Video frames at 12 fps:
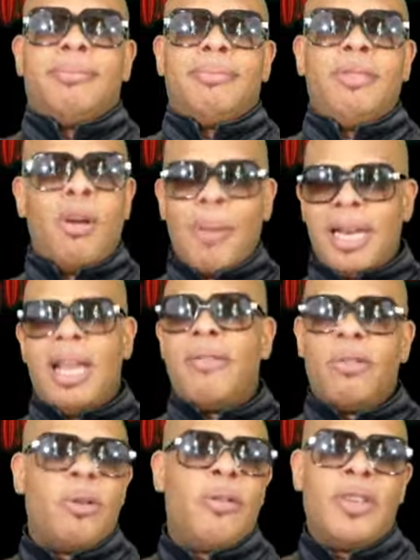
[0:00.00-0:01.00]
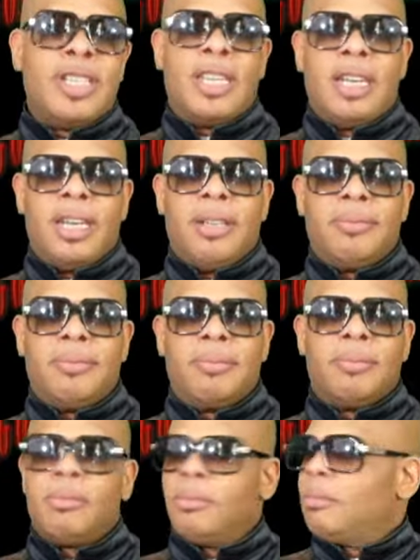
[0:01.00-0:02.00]
nobody ever revisited
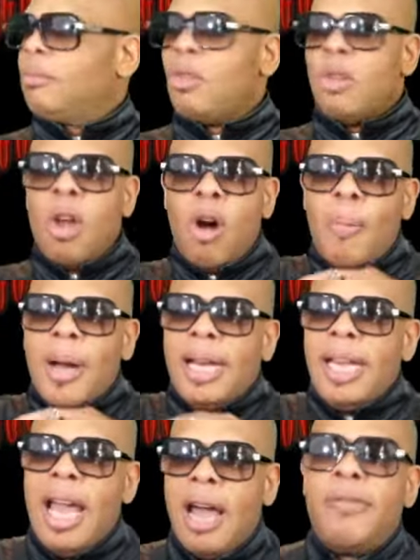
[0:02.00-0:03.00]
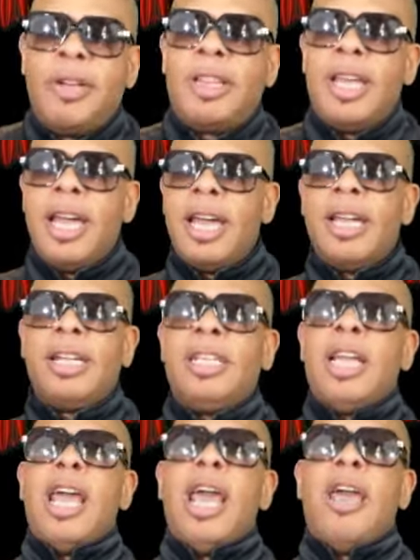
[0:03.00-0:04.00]
Nobody ever did.
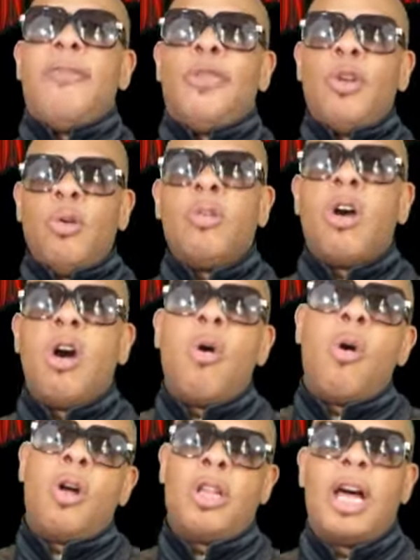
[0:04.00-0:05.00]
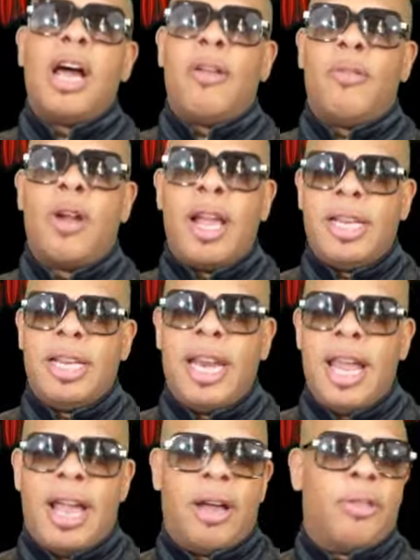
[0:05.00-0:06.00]
If you go online right
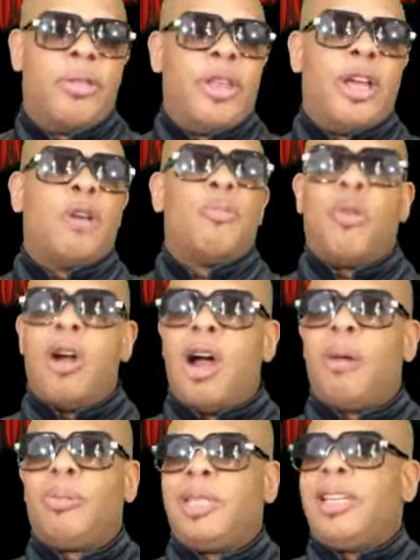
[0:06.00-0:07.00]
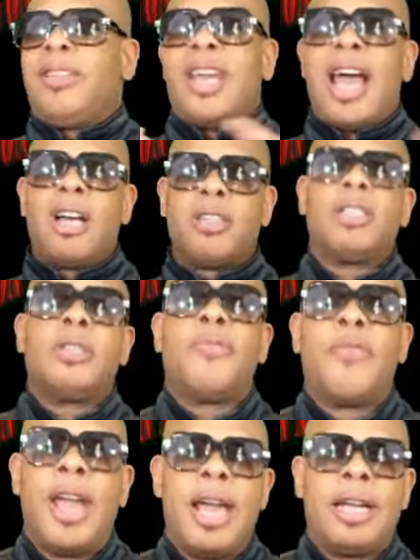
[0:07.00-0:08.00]
now, there are probably thousands of
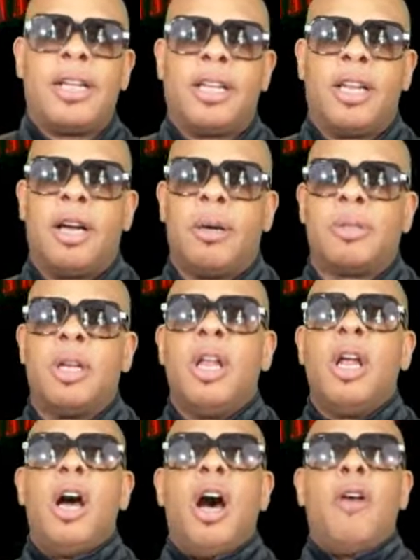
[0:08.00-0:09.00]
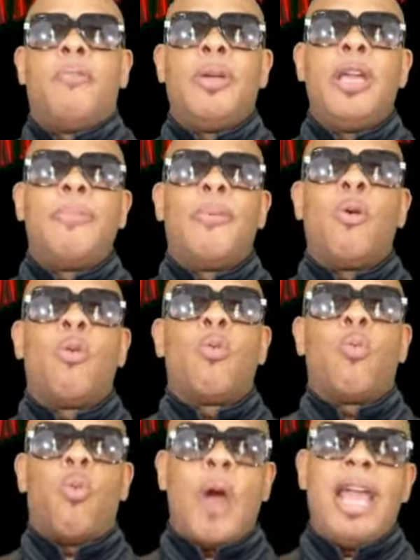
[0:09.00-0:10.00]
fan clubs of people
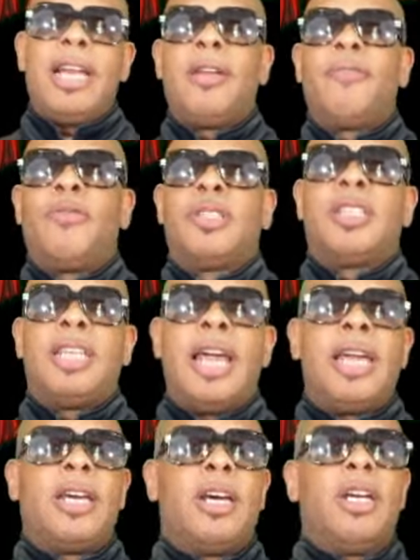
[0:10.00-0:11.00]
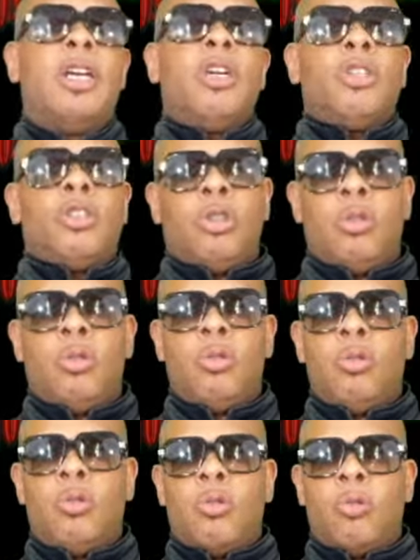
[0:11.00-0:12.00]
waiting for Sega
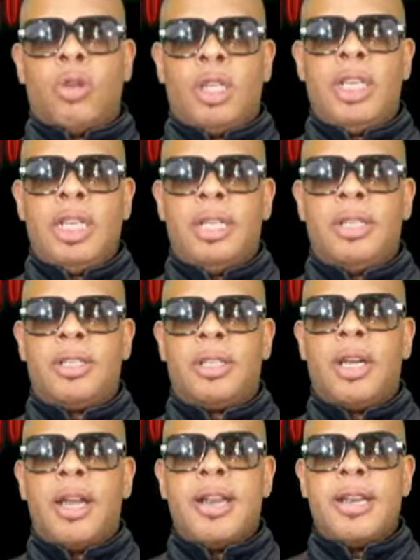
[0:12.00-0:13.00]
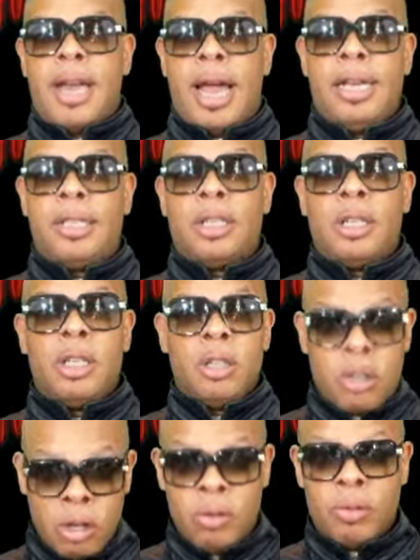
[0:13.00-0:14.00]
to release Nights
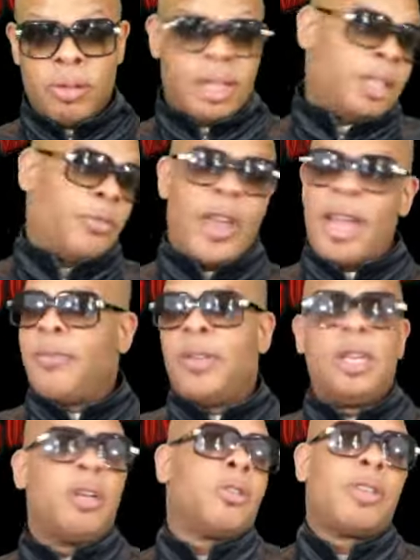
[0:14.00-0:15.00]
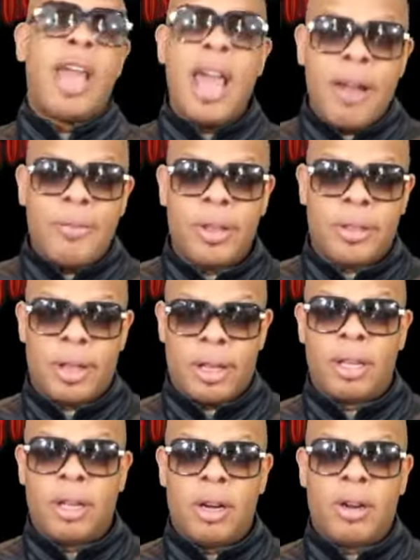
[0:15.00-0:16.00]
2. There's fan videos, everything.
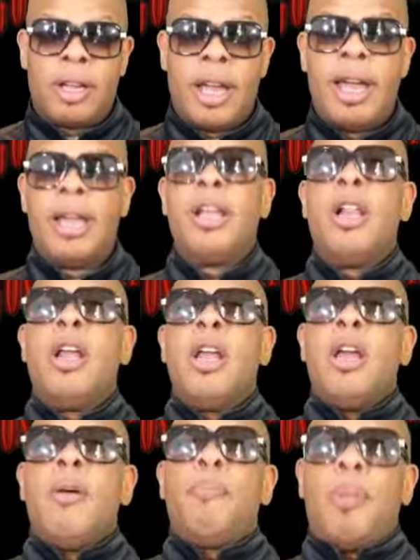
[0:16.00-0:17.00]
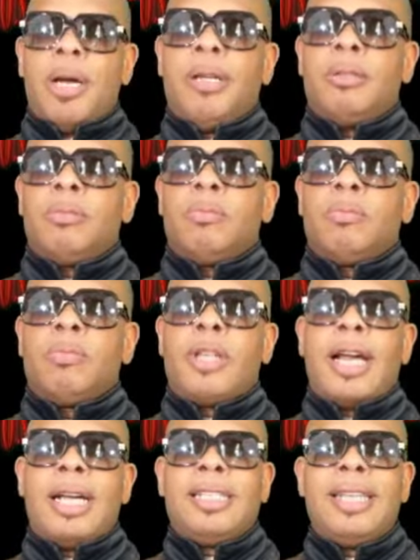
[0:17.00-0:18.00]
Okay? But
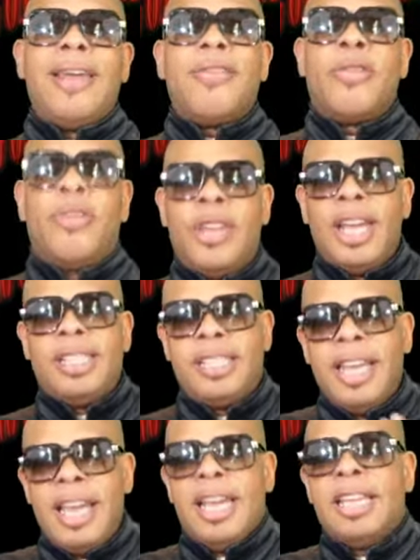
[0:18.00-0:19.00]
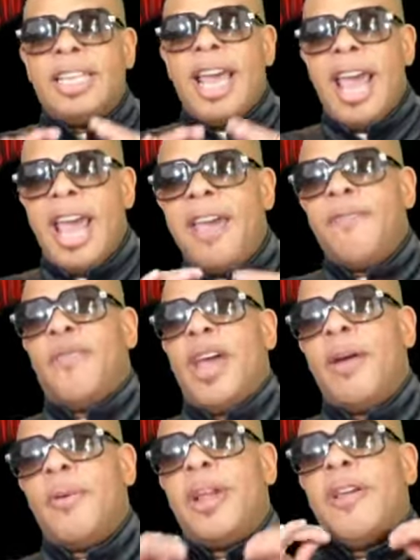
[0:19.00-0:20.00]
like I said, this is a
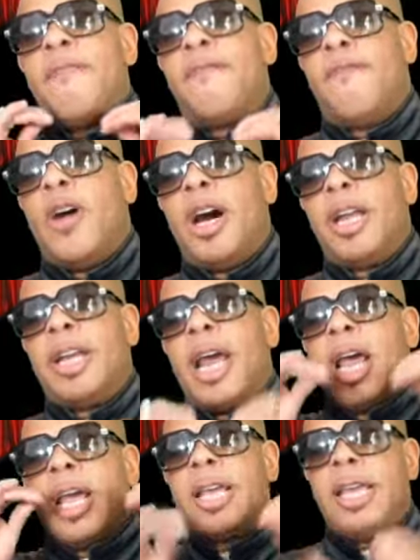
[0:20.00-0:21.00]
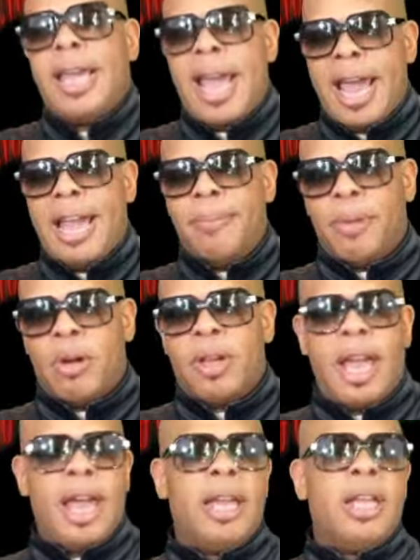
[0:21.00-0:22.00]
very fun game,
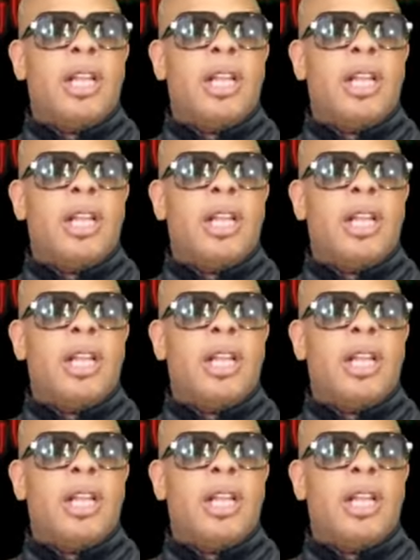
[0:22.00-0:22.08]
okay?